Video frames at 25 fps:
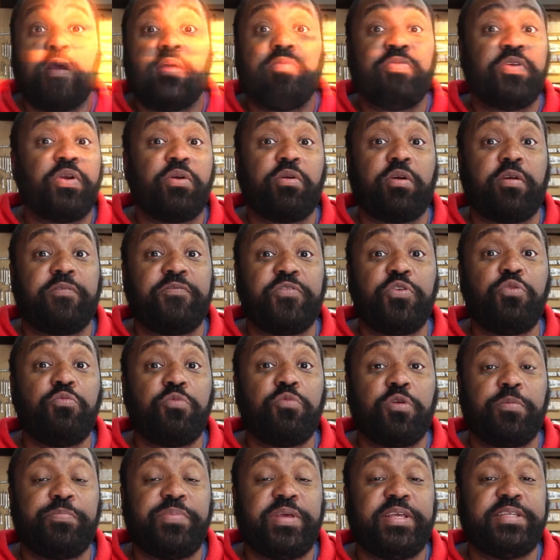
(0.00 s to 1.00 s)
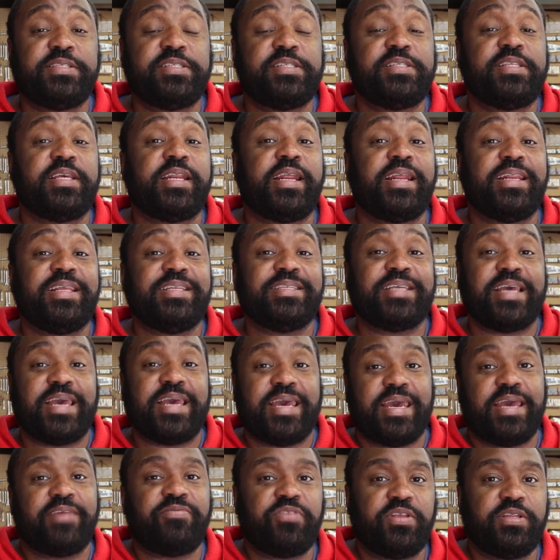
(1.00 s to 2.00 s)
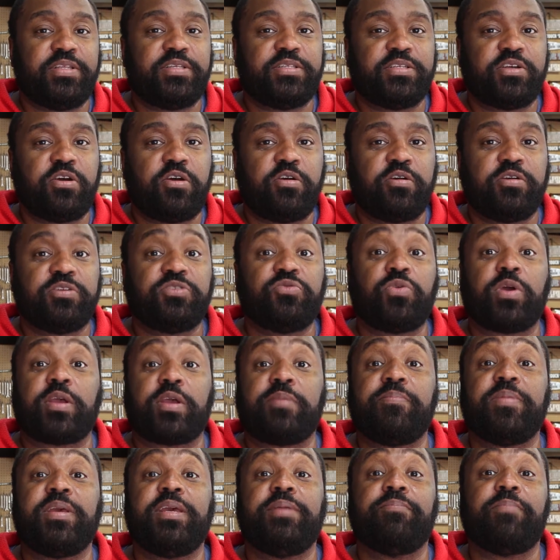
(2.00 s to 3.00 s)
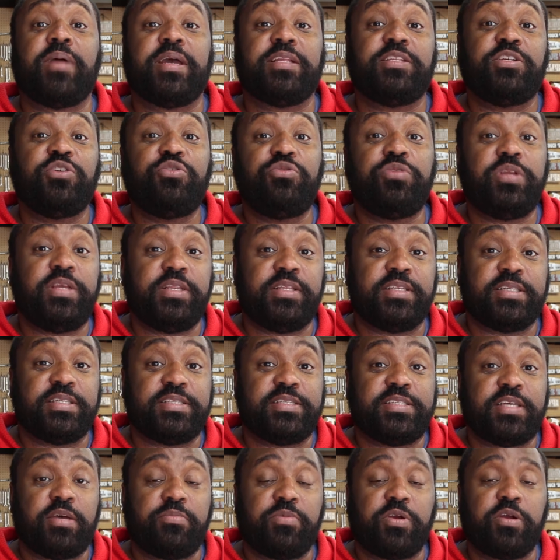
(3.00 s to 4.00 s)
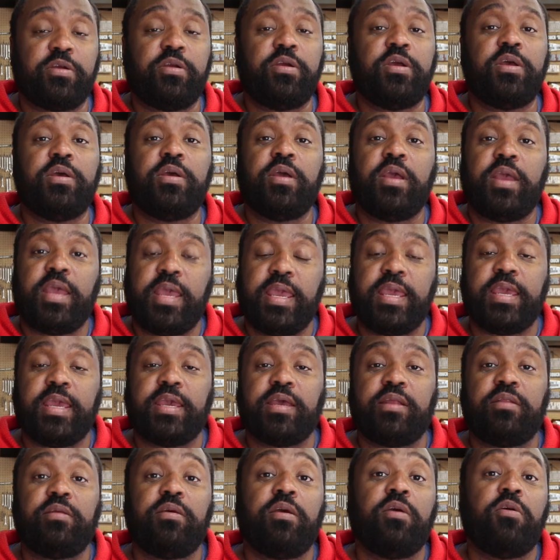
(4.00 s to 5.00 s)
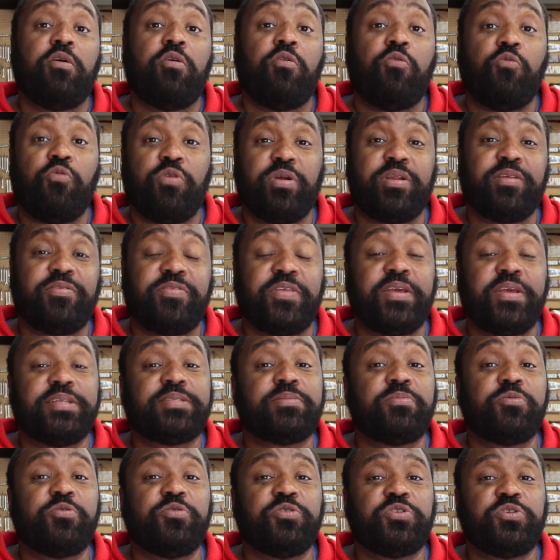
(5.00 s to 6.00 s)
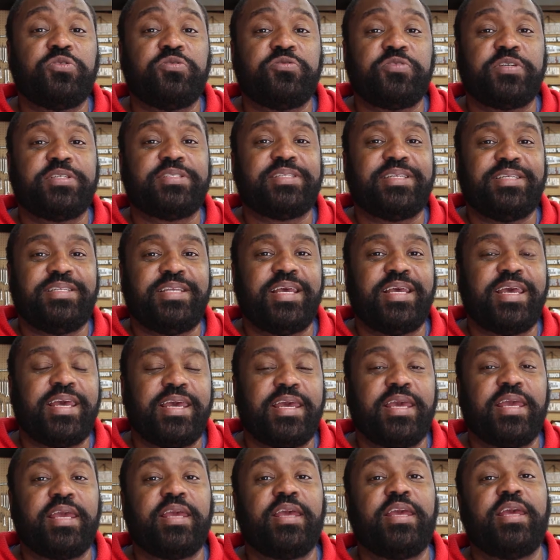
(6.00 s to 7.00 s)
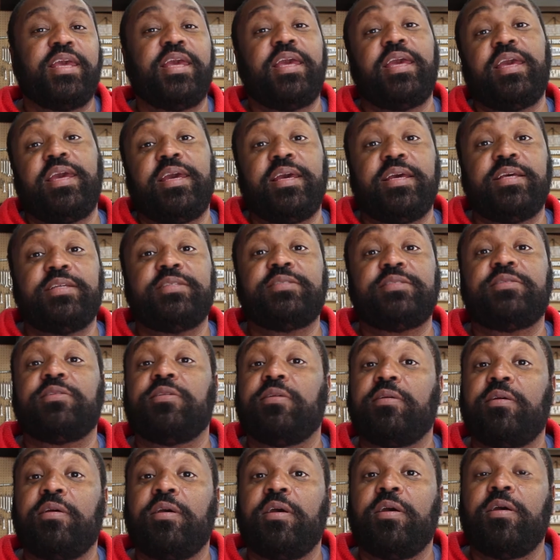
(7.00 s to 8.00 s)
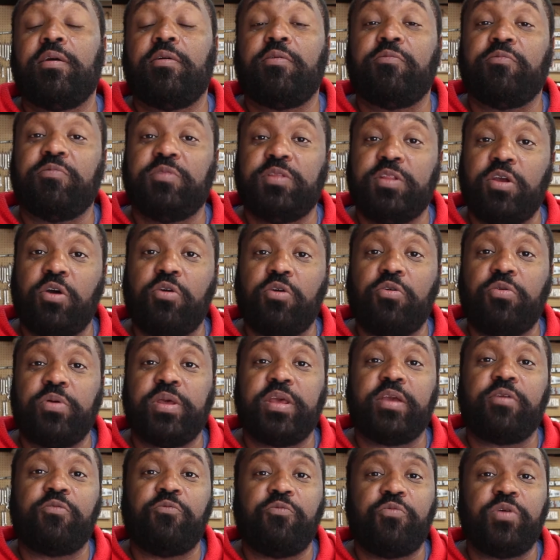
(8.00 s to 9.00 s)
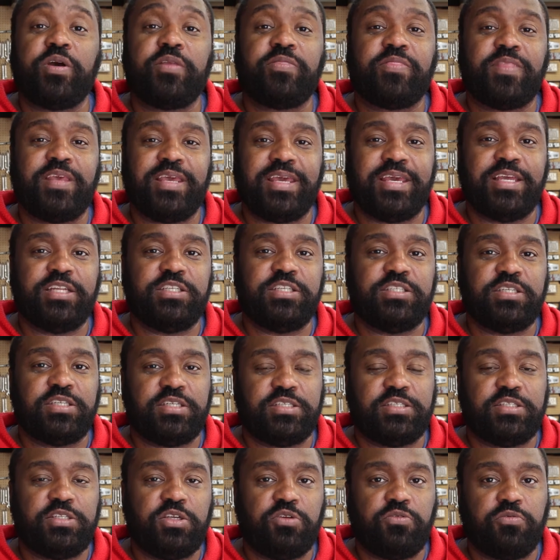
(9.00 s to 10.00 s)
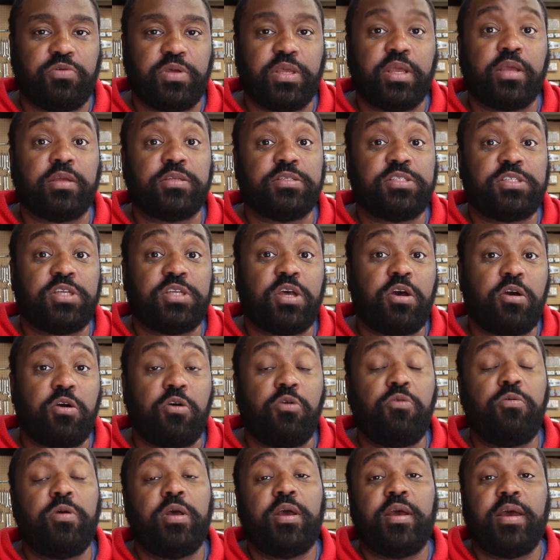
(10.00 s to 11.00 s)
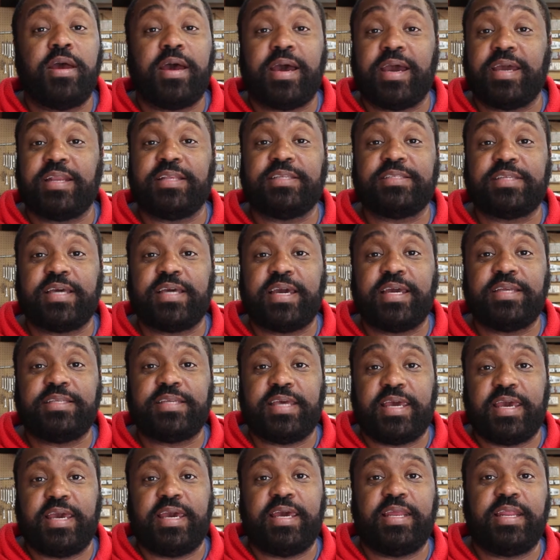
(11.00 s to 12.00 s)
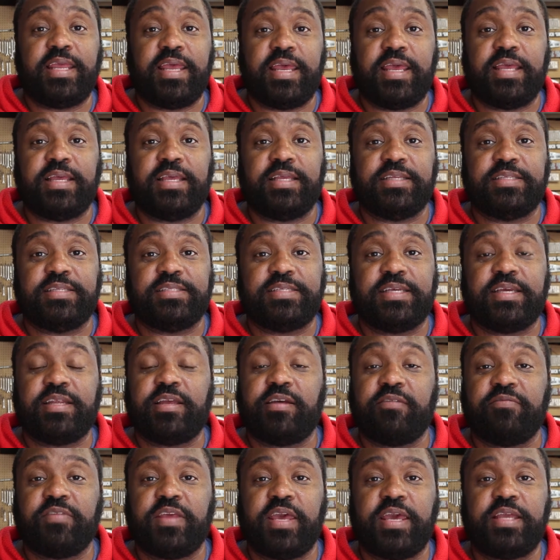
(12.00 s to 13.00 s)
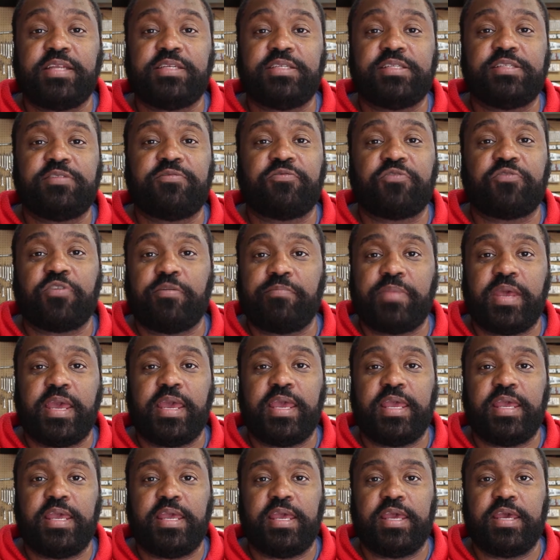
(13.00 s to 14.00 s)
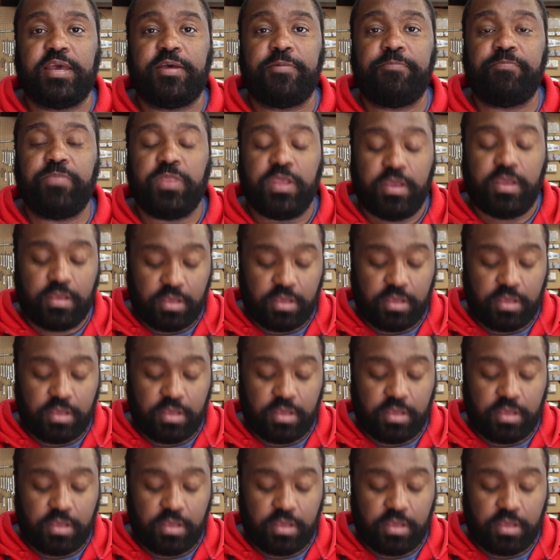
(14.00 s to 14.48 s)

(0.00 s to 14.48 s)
There are a few more pieces that I need to add to this car so I can begin my tuning this summer. And one of the things I'm going to address today is knowing what the engine is doing. So I decided to add a set of gauges from AEM.